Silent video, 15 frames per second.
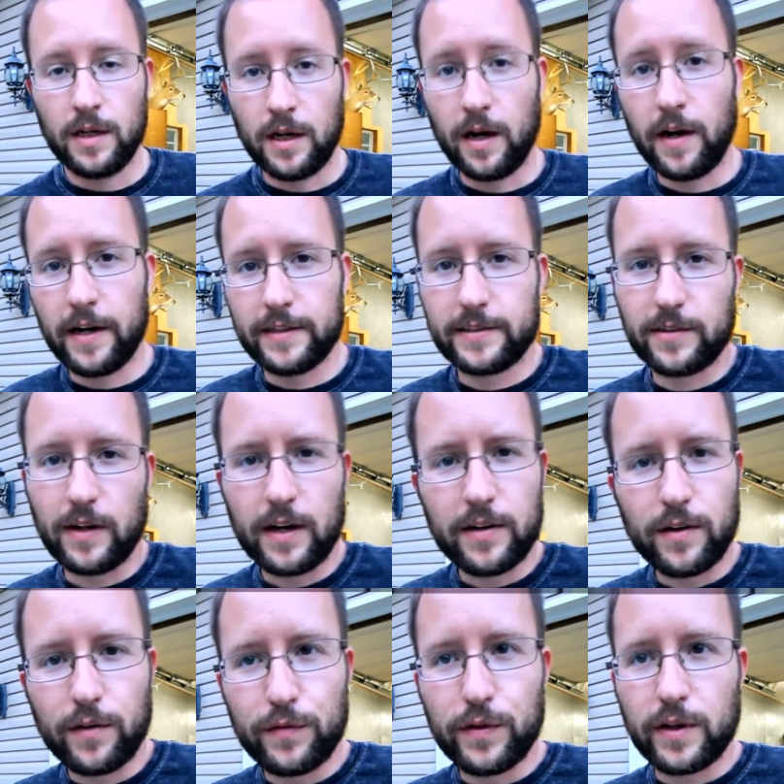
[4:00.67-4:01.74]
Alright, so I don't
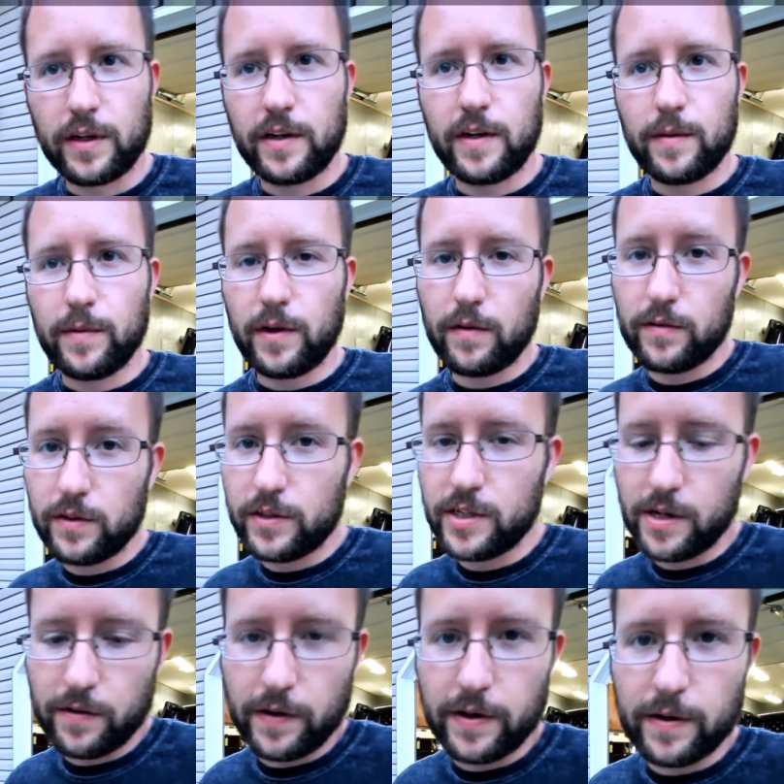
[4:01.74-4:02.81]
know if you could hear me over the
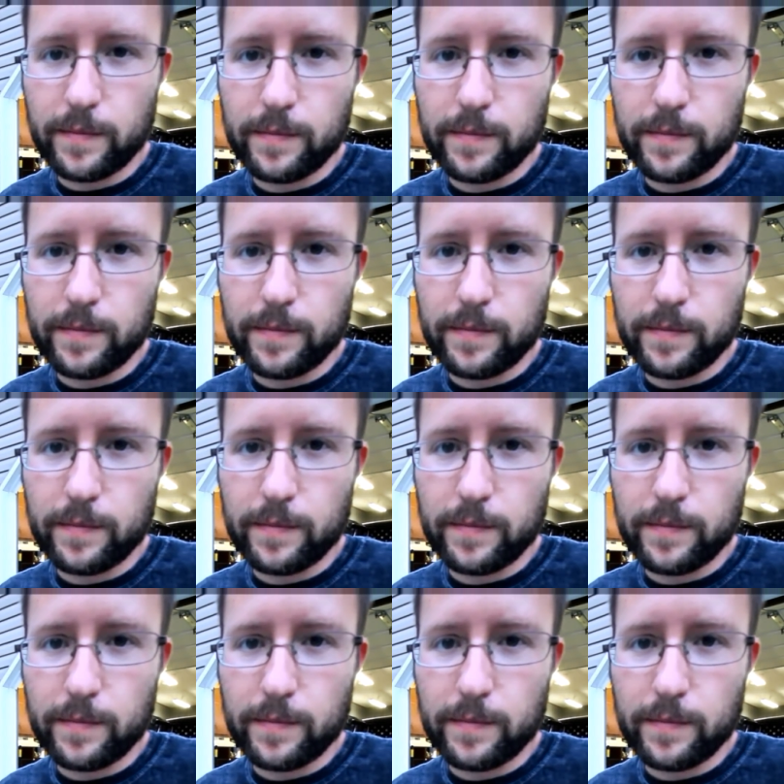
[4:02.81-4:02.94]
generator,